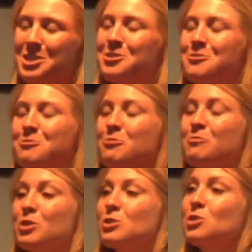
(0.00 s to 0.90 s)
to
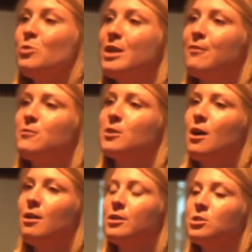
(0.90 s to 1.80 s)
pursue it after
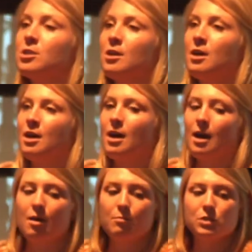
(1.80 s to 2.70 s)
college.
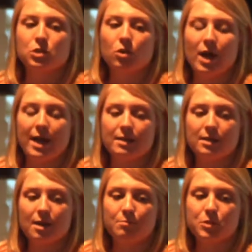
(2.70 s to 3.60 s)
So I
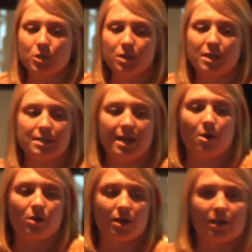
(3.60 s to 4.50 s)
ended up turning down a